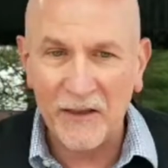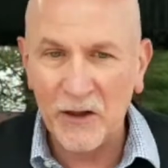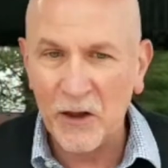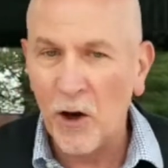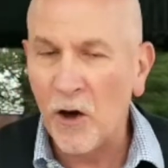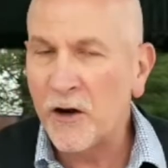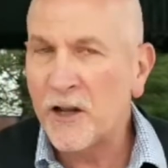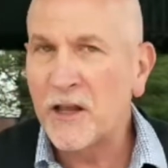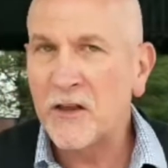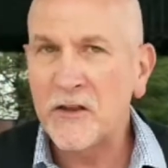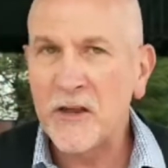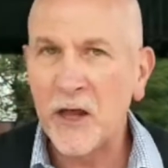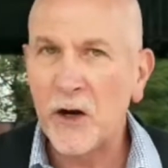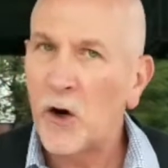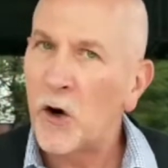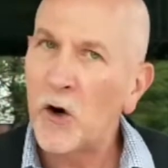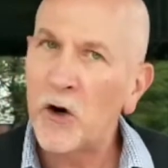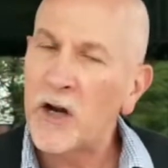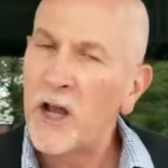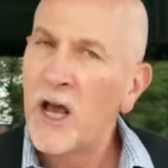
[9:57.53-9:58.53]
The audience had
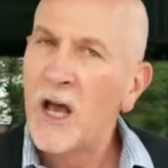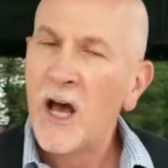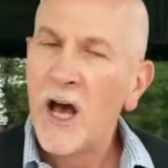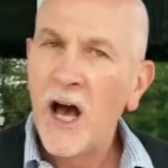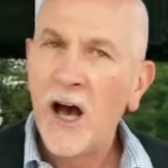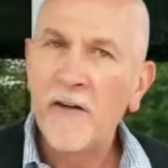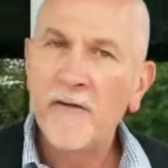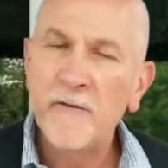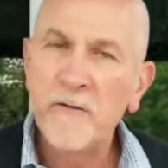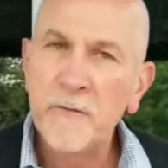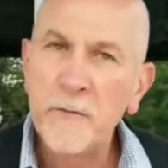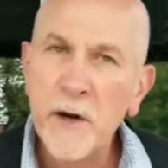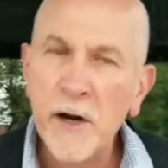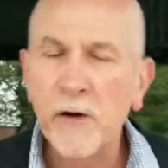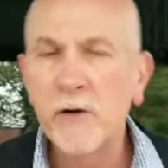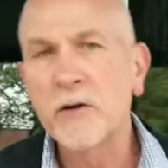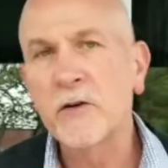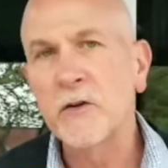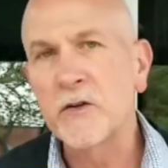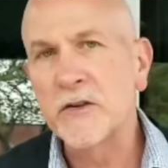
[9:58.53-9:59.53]
heard of
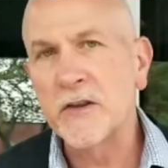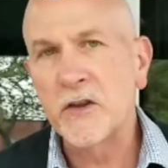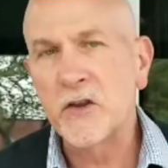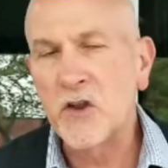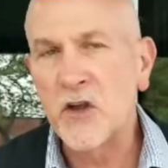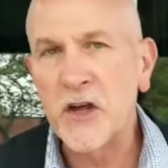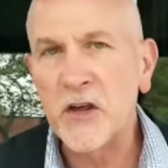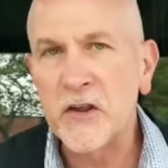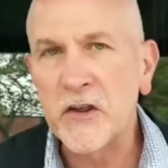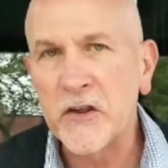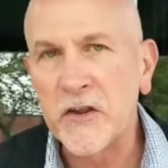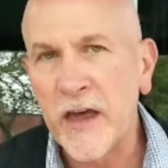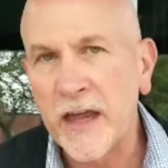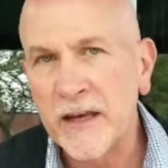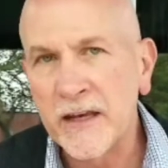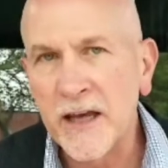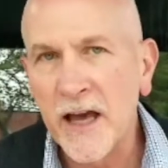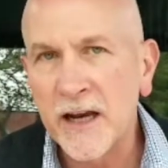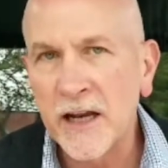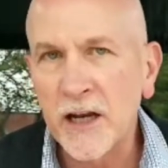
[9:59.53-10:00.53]
miracles that Jesus
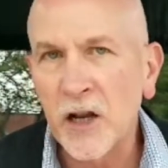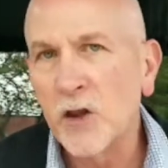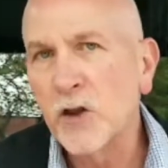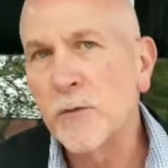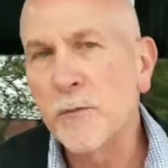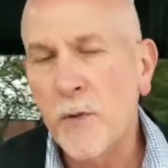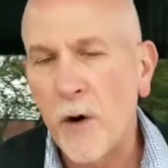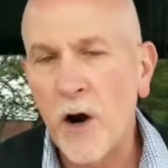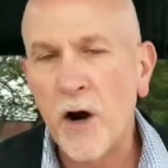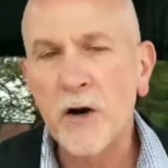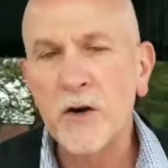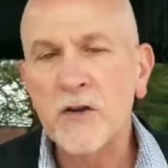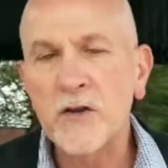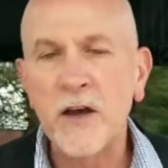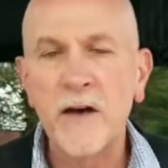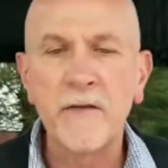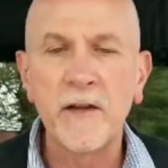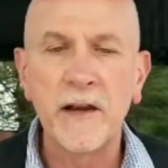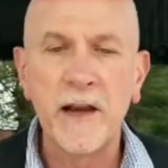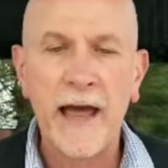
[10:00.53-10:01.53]
had done in other parts
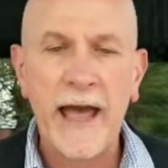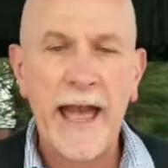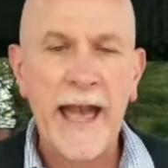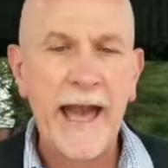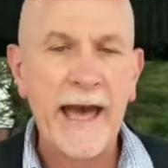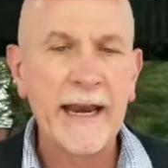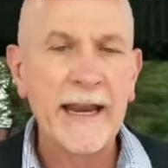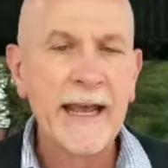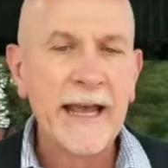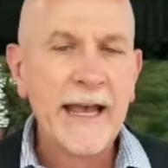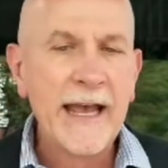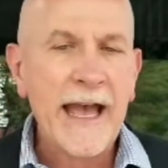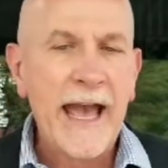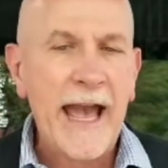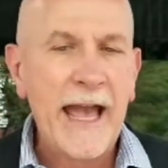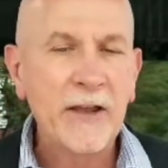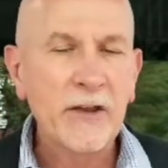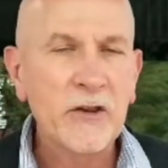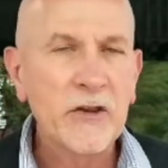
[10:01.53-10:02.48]
of the land. And